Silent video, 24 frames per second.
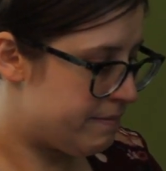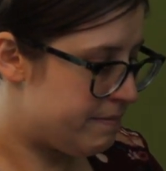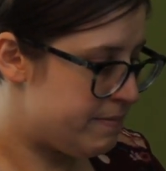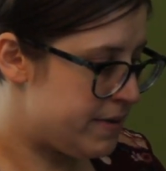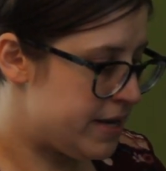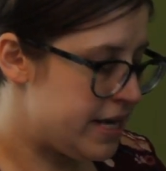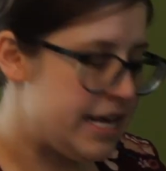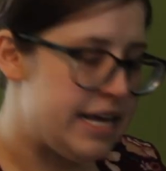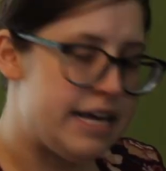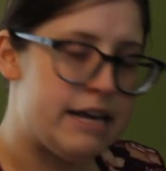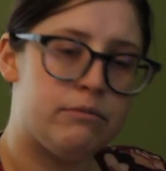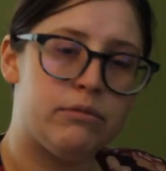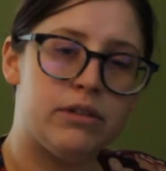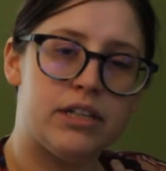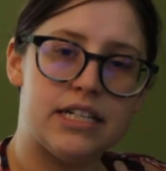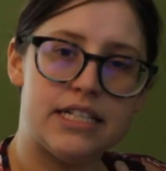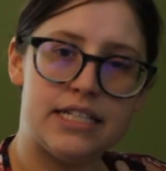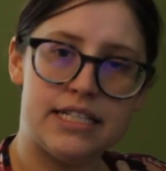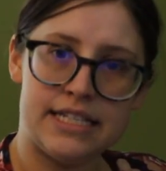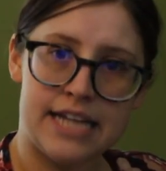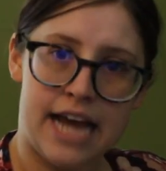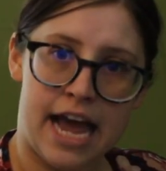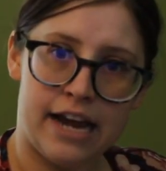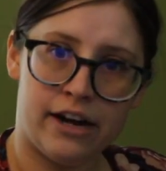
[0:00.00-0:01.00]
B, I'm going to
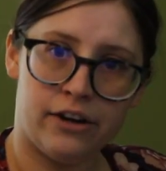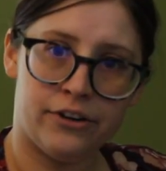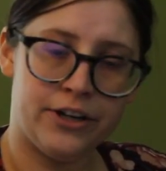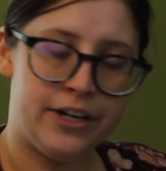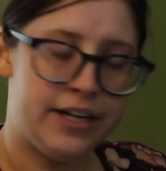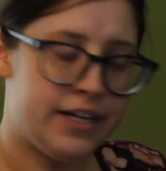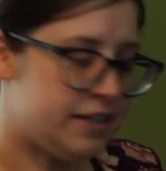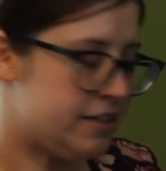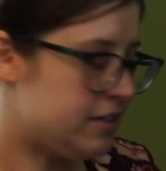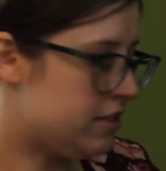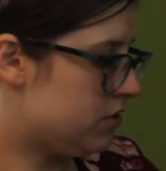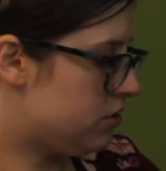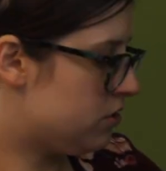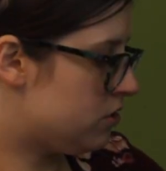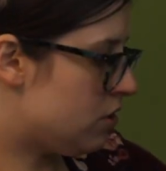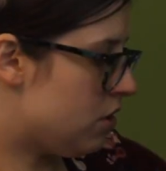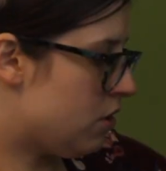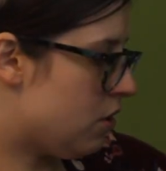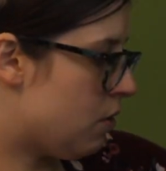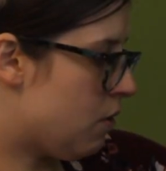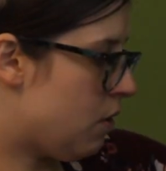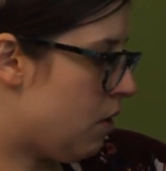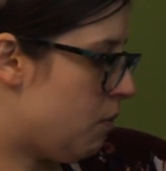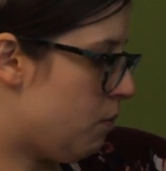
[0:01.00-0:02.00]
stagger it.
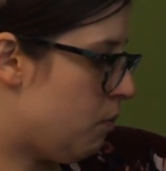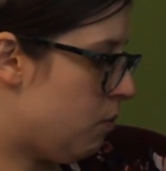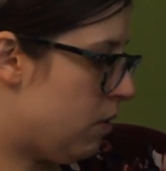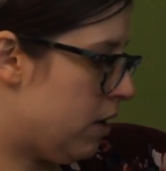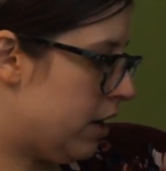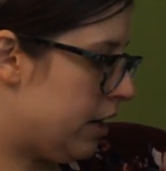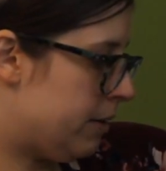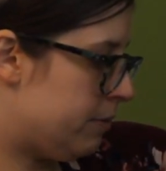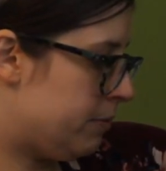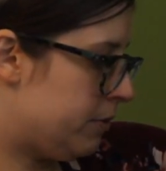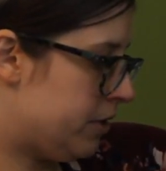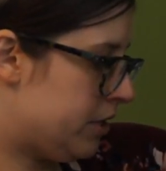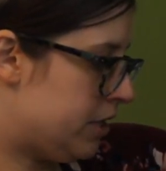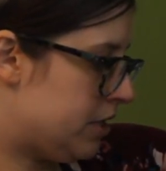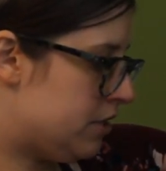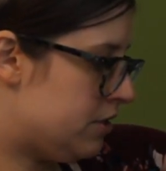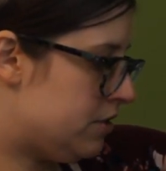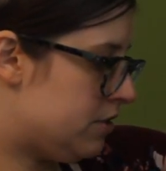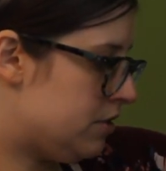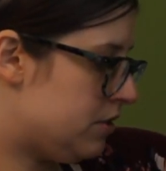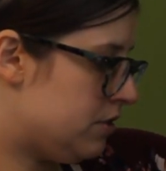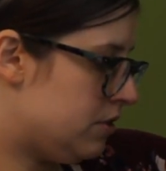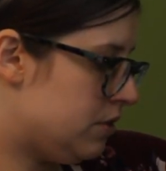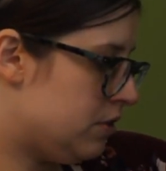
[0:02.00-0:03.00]
So what I'm going
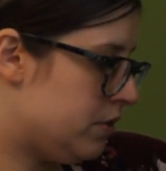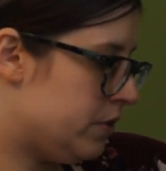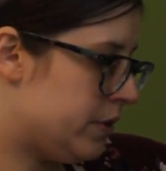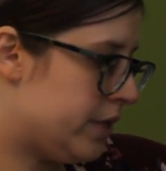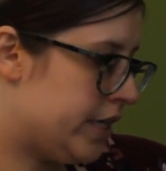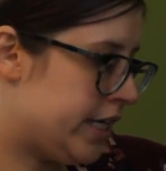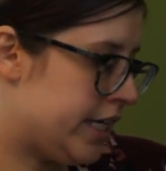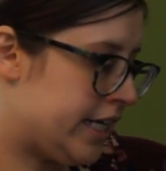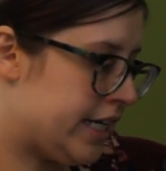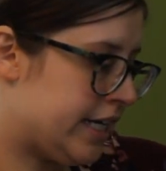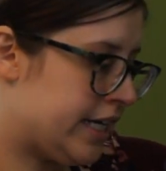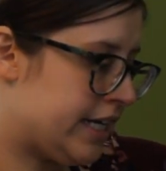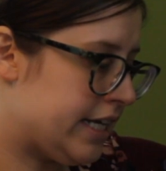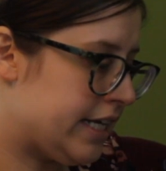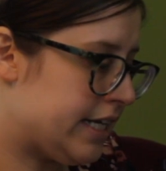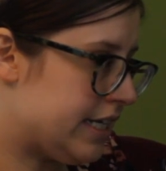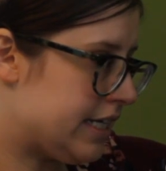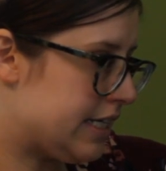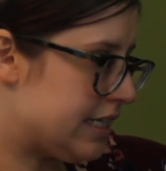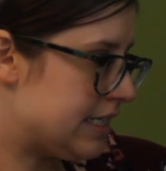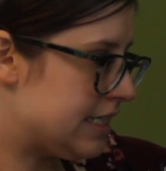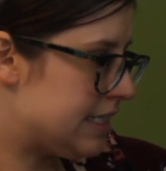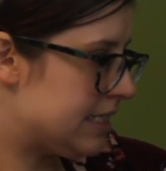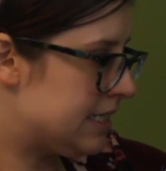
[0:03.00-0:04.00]
to do
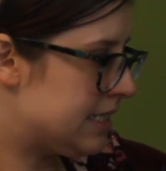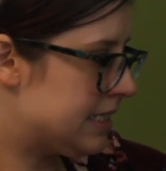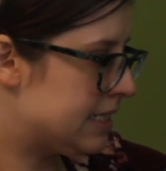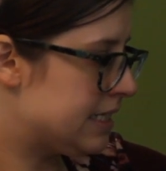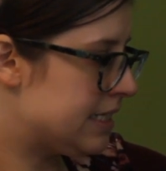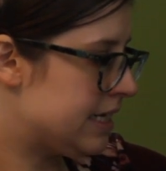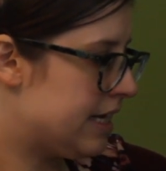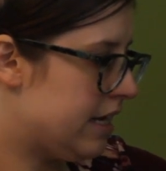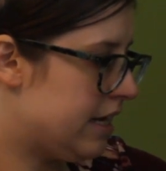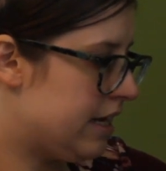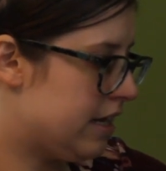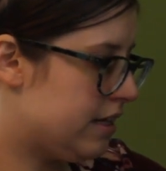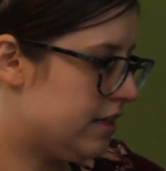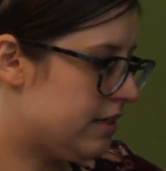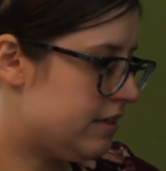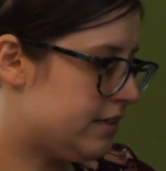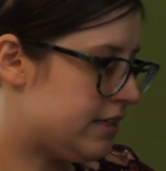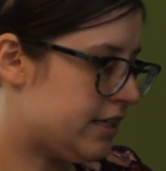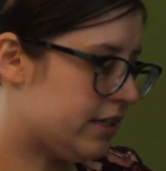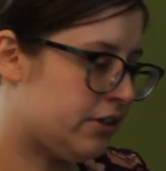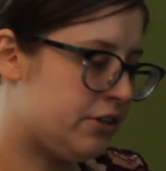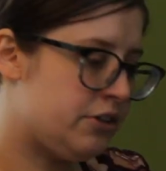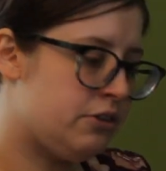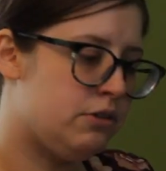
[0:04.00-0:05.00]
is
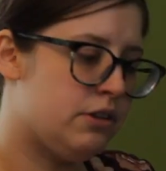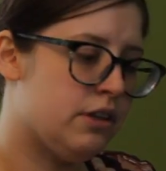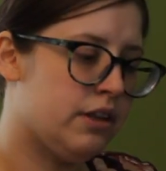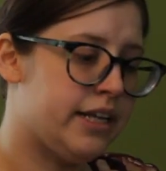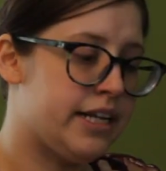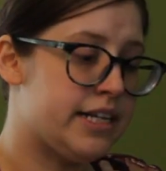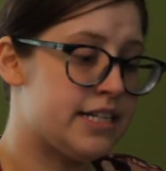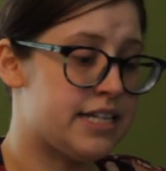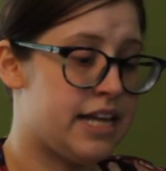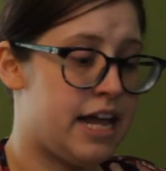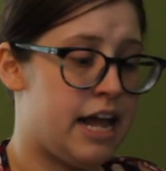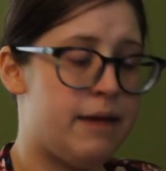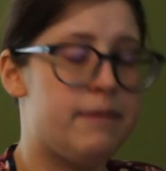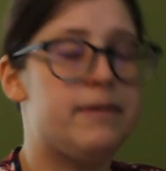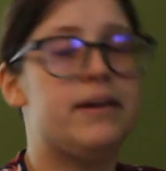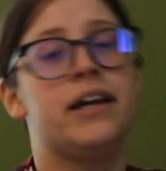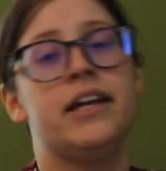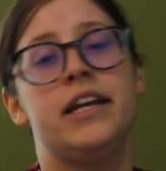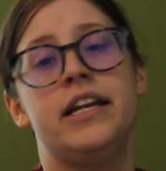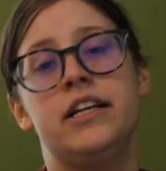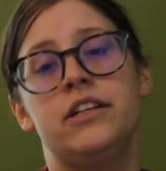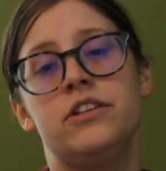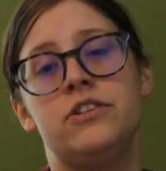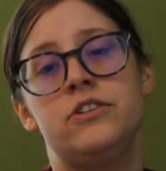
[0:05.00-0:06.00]
tell you the lengths I'm
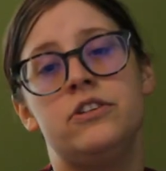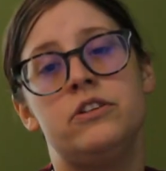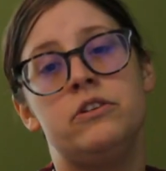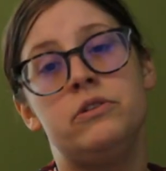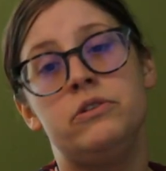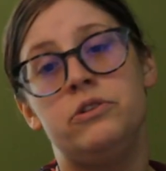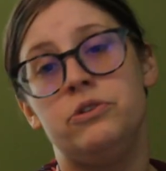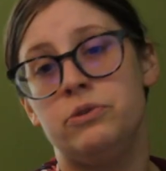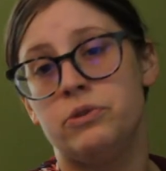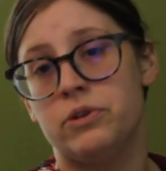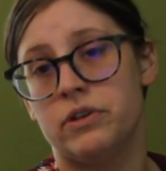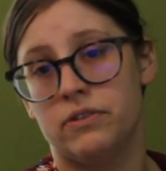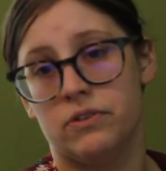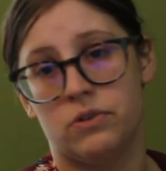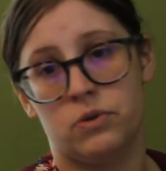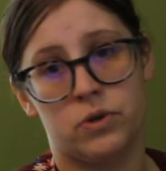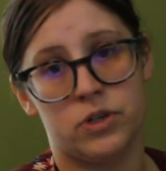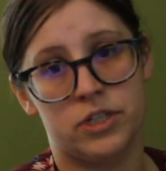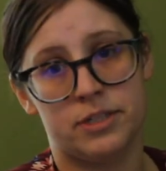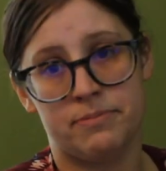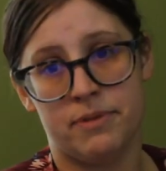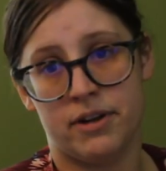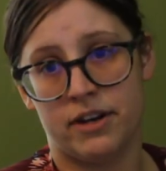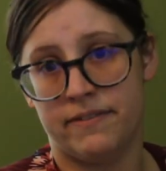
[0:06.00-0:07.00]
cutting it to. You can of
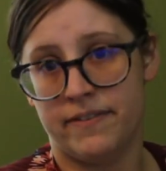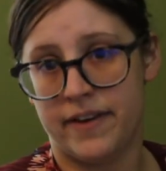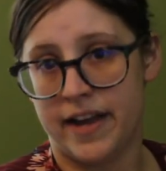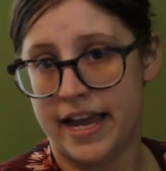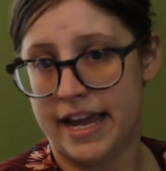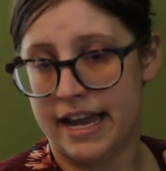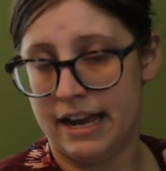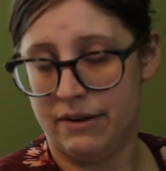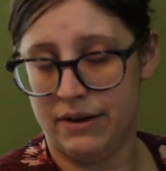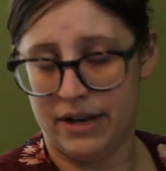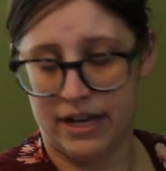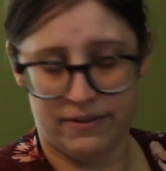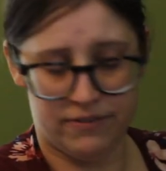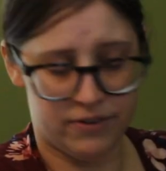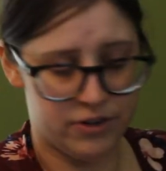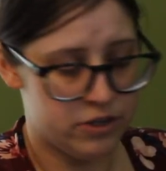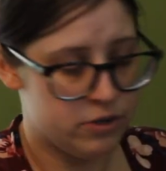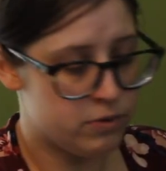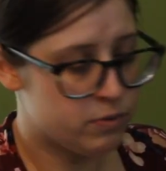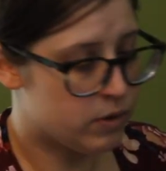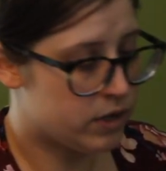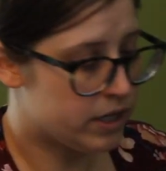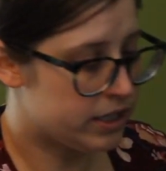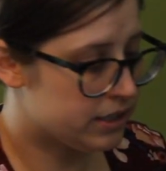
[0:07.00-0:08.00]
course modify however
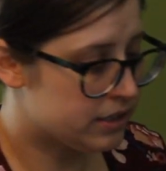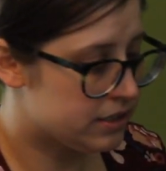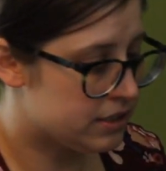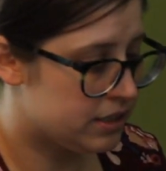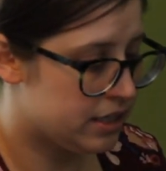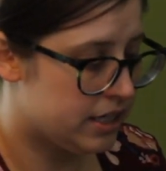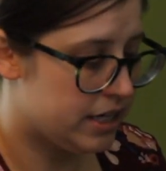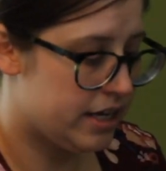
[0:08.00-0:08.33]
you want.